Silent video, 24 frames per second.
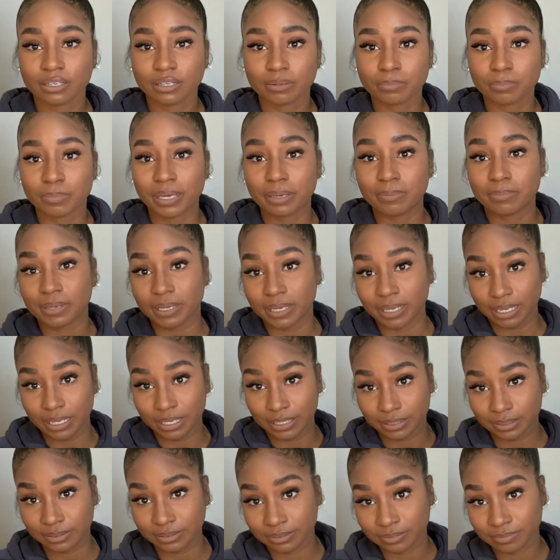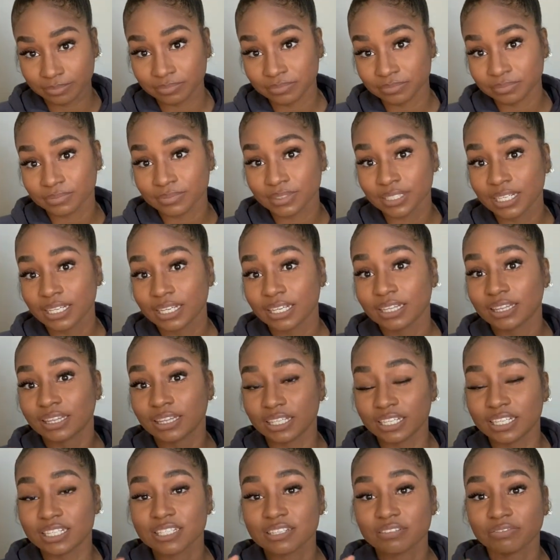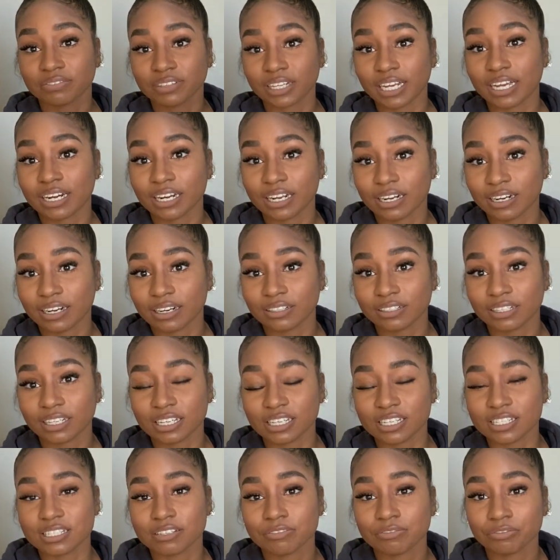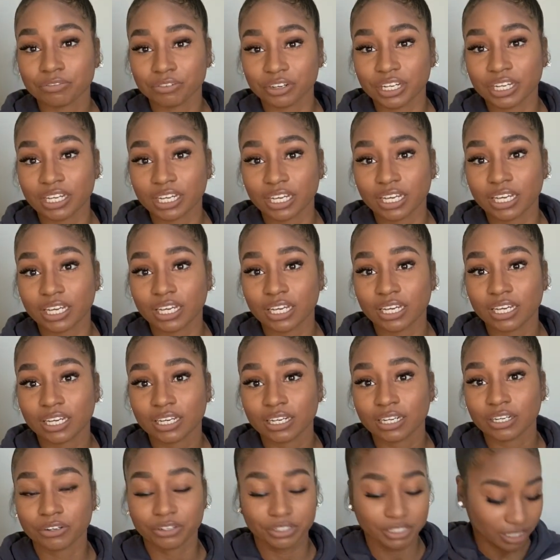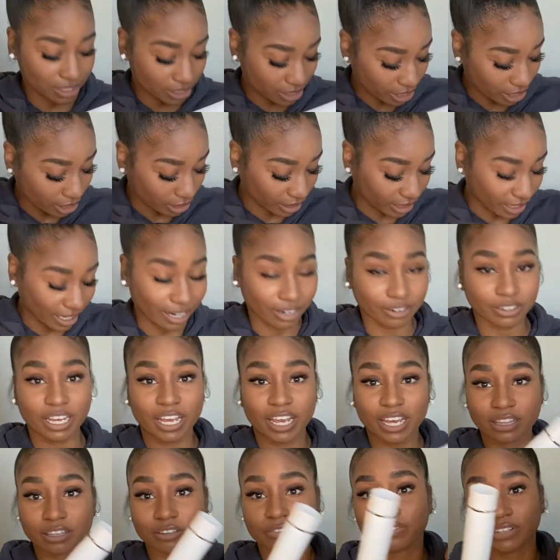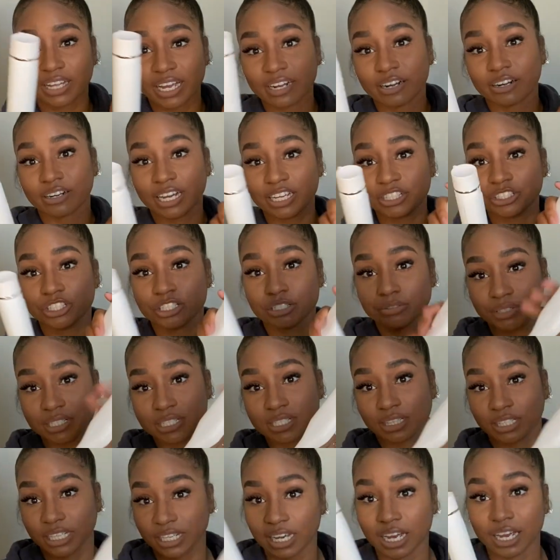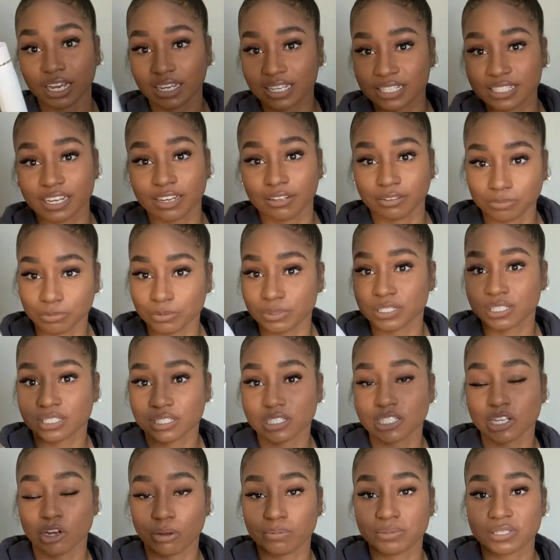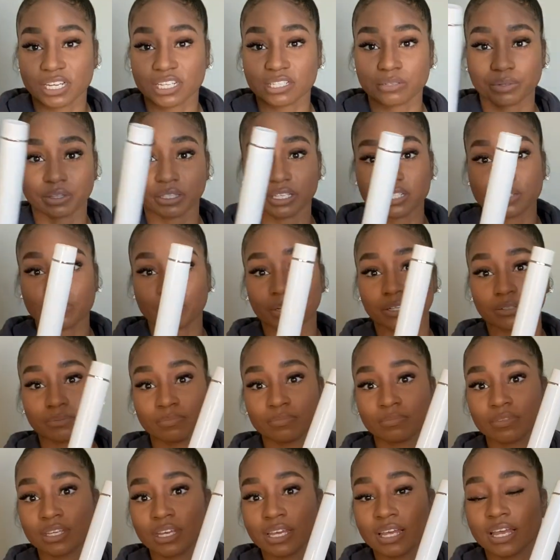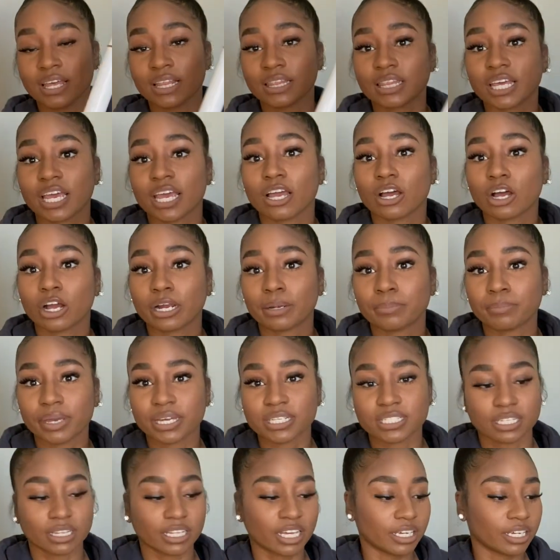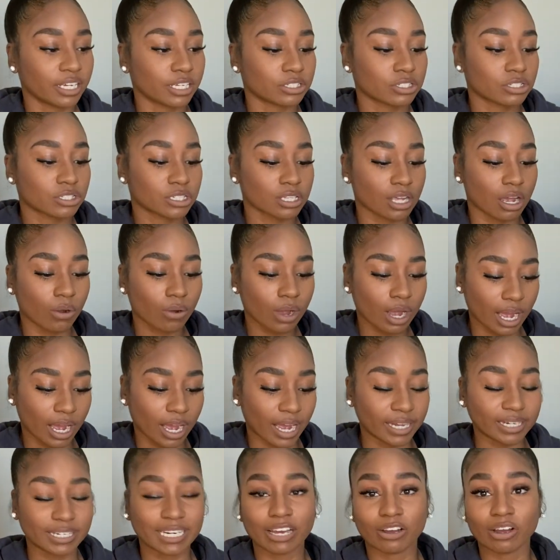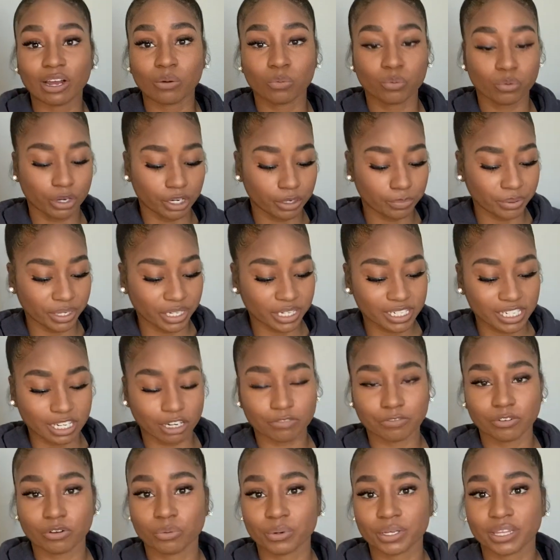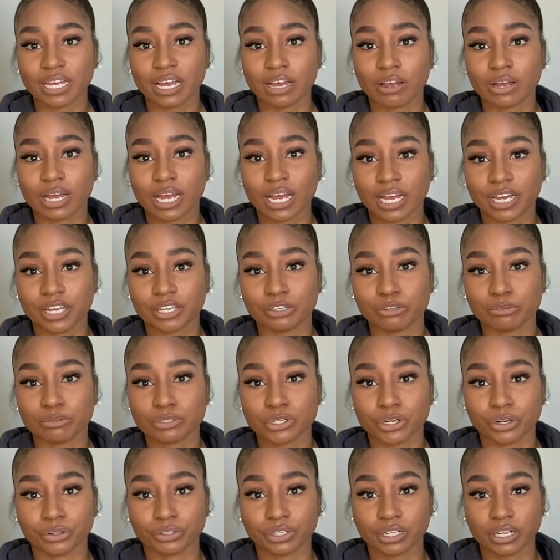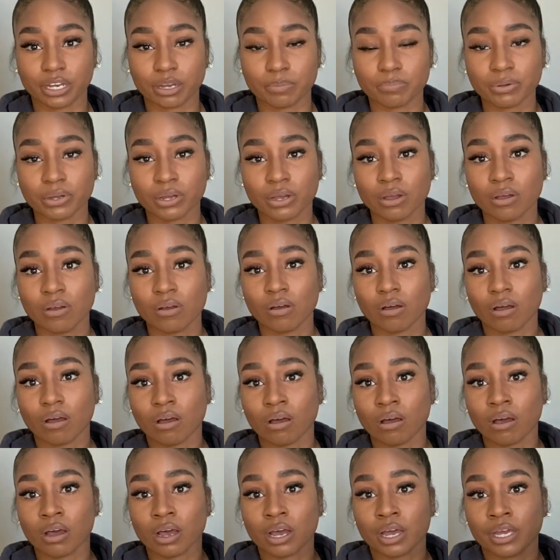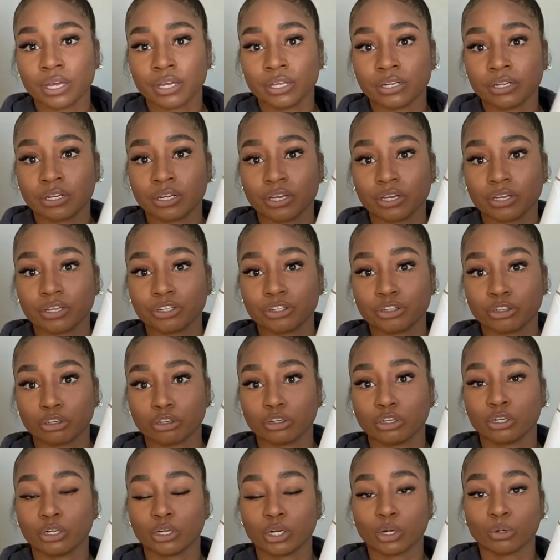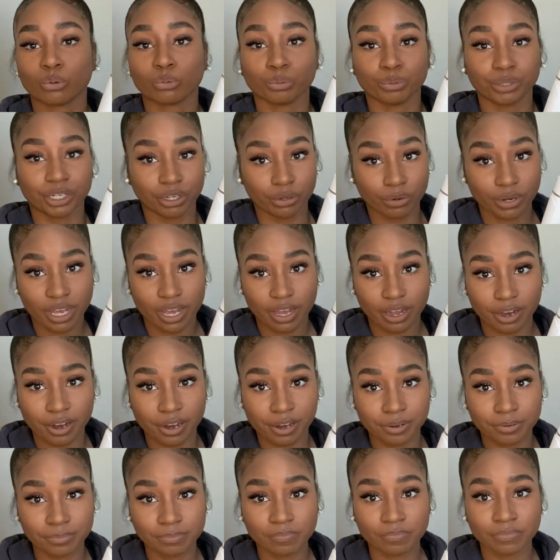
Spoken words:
Baby, this flat iron is freaking, or this curling iron and the flat iron I just recently got because I was so obsessed with this one. They are amazing. They get so hot. Now I would be careful with how high you turn it up on your real hair.